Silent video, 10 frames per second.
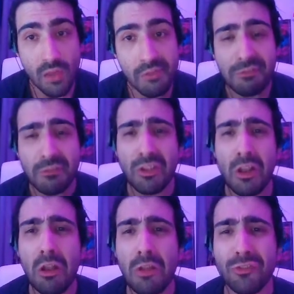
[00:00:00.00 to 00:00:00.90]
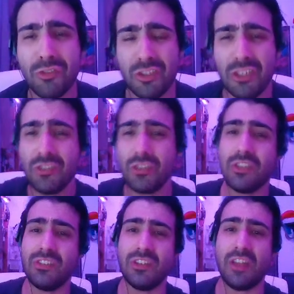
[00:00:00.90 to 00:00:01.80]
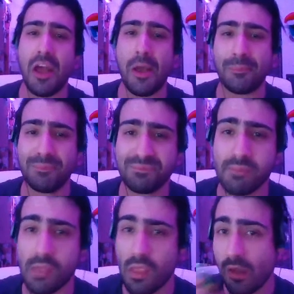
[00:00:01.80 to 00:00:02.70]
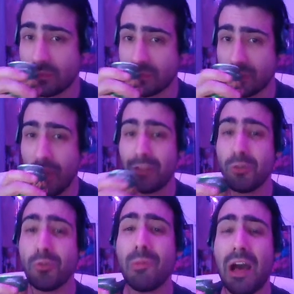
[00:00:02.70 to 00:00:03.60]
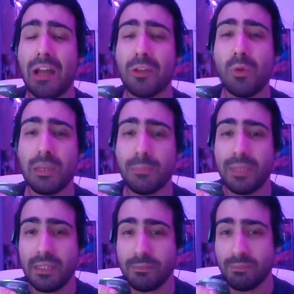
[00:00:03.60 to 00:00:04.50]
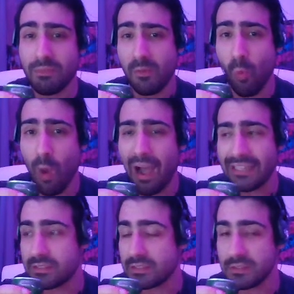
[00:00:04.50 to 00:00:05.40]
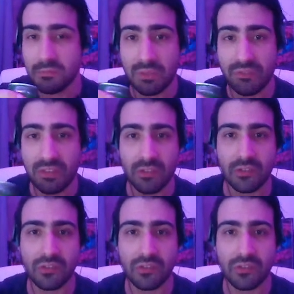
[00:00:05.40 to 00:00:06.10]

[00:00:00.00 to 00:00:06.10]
It's a lot of seasonings in there. I don't want to be white, but that's also